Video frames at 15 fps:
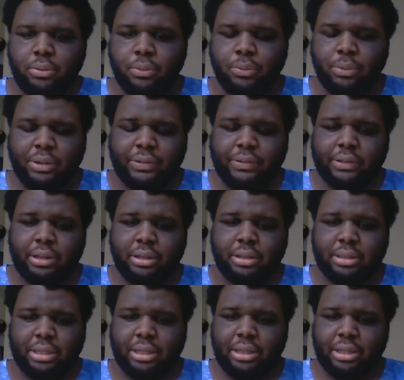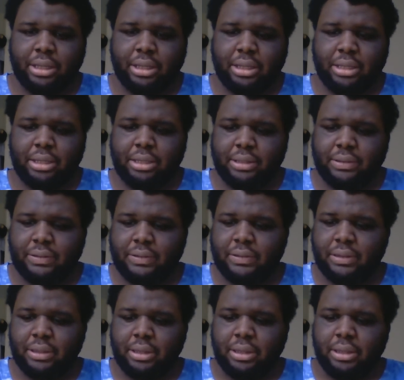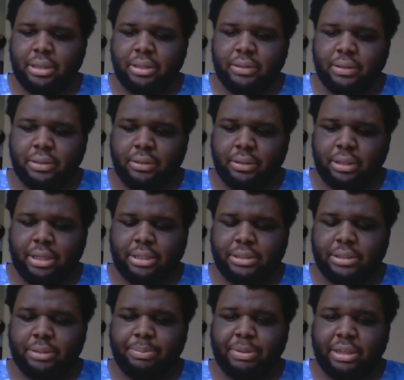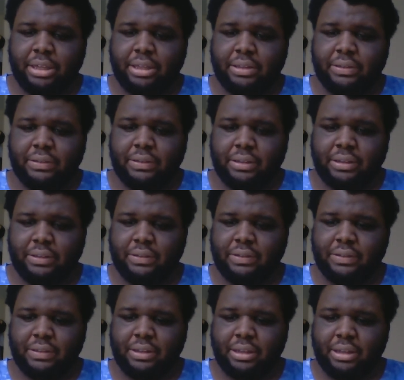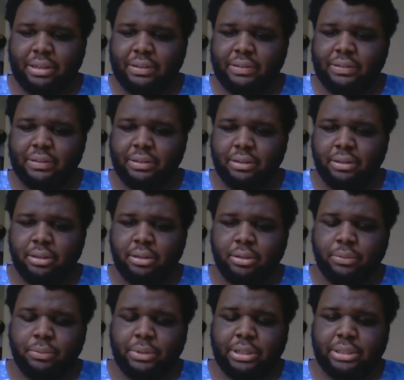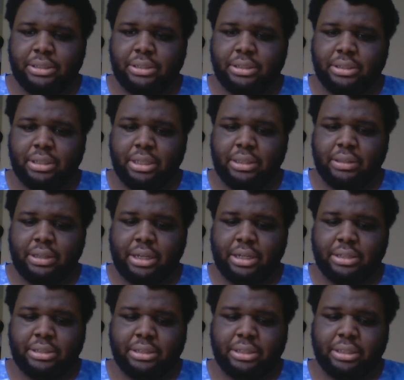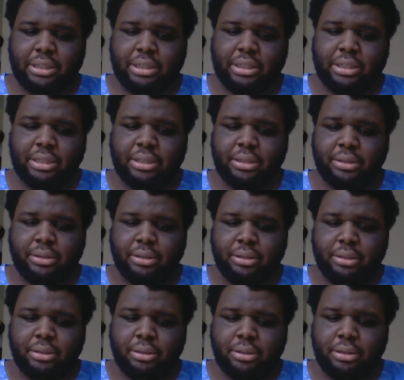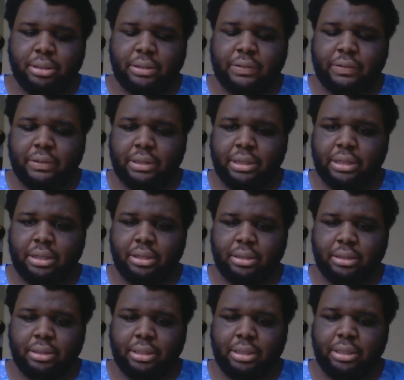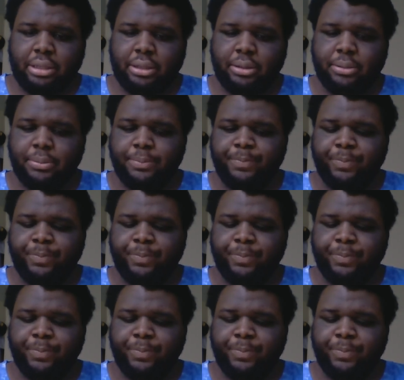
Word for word: we saw that Ainz actually passed his test, which is actually looks like the